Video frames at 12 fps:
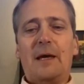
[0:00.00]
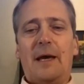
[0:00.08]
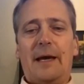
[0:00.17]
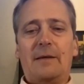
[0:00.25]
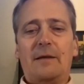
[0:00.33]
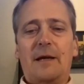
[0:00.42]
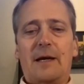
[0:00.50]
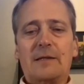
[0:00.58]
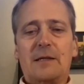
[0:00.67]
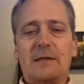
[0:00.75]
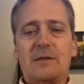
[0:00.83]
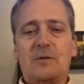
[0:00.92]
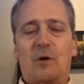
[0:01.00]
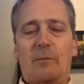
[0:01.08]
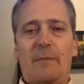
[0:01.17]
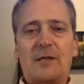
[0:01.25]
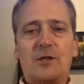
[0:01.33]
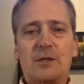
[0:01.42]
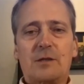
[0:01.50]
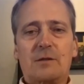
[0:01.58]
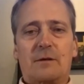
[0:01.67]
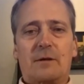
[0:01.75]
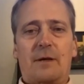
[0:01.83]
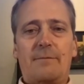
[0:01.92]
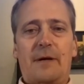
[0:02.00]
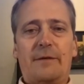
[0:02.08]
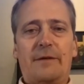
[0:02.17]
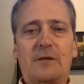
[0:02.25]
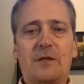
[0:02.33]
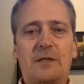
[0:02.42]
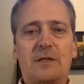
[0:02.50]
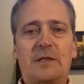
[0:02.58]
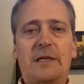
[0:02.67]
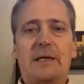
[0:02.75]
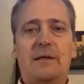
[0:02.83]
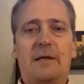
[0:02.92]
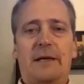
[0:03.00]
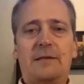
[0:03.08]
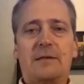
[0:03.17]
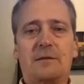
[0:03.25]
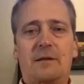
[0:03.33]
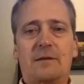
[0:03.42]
And the answer is not much. I think just see it as